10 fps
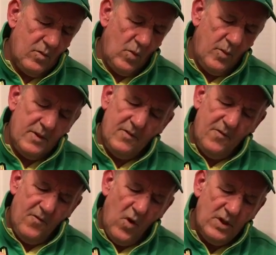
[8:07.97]
So it's
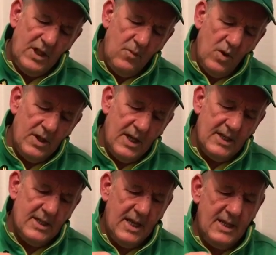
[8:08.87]
41 I
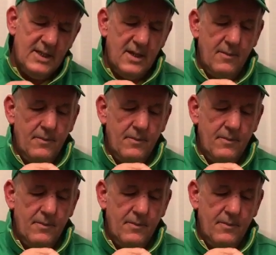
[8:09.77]
says.